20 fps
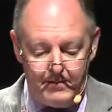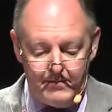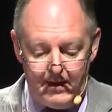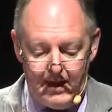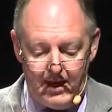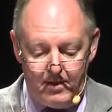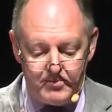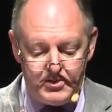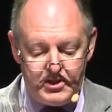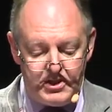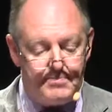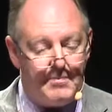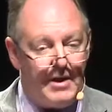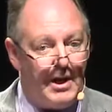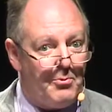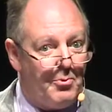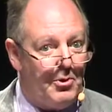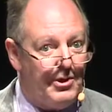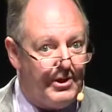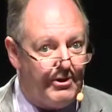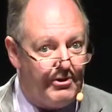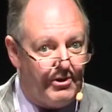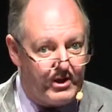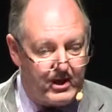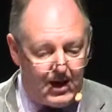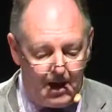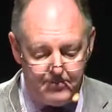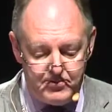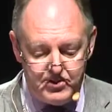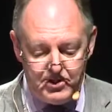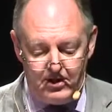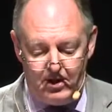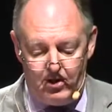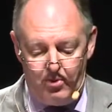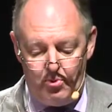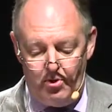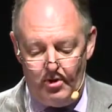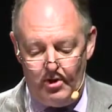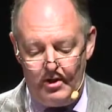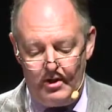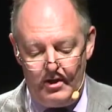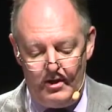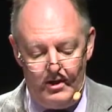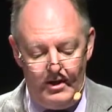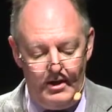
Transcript: it helps us map where there are gaps in our work,